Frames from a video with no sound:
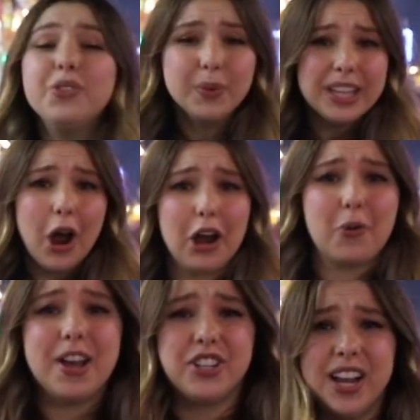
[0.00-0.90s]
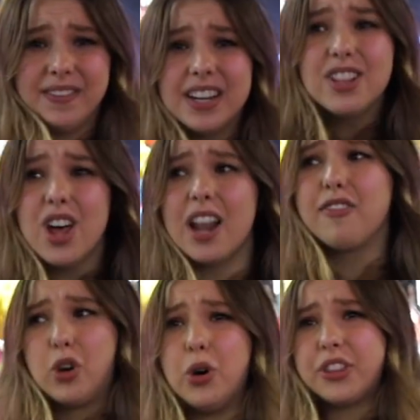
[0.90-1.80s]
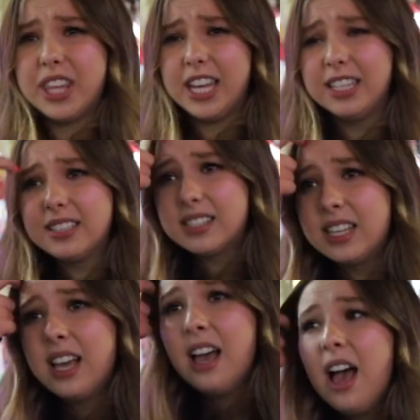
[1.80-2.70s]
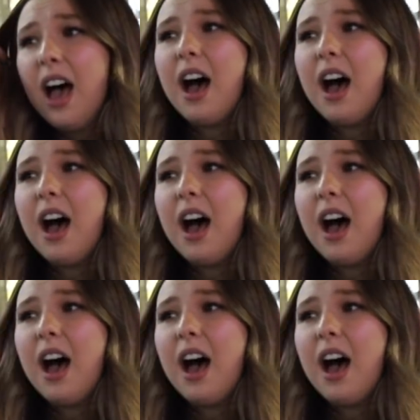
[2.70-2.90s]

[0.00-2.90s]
That's a really hard question. I've done a lot of cool things.